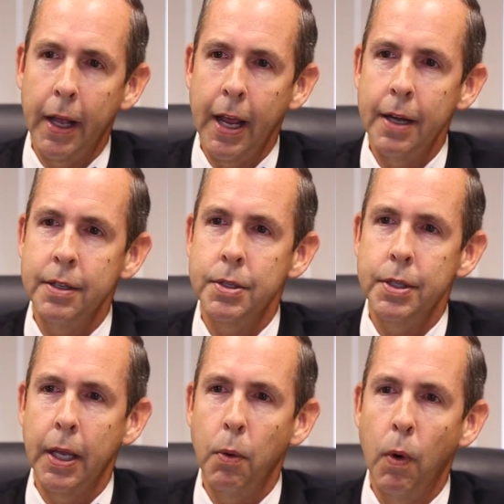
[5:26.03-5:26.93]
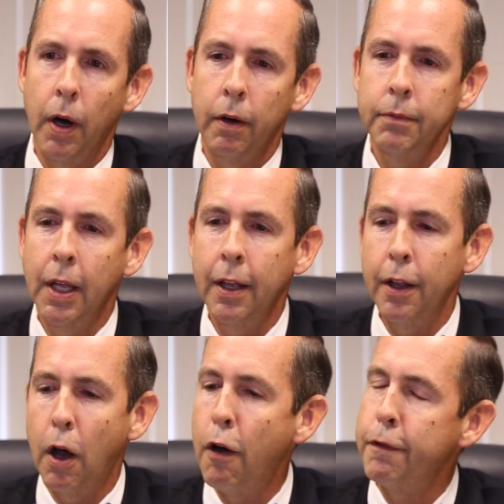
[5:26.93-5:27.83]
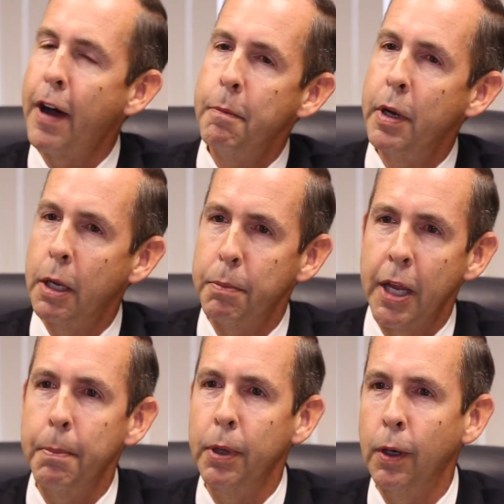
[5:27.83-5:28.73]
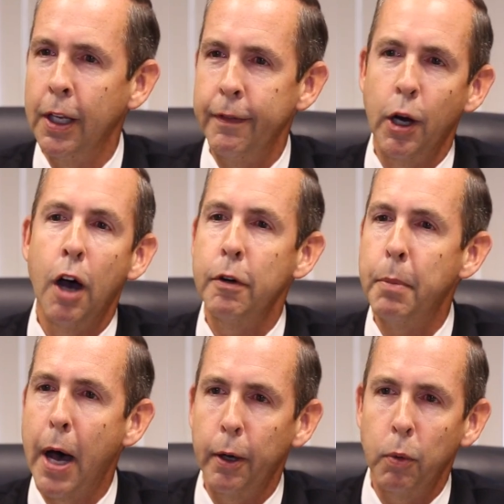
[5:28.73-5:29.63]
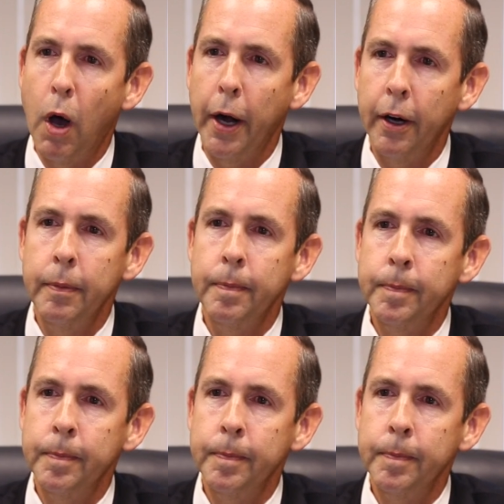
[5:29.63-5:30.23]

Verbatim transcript: I'd hate to see where all 5 million people are living off of bottled water.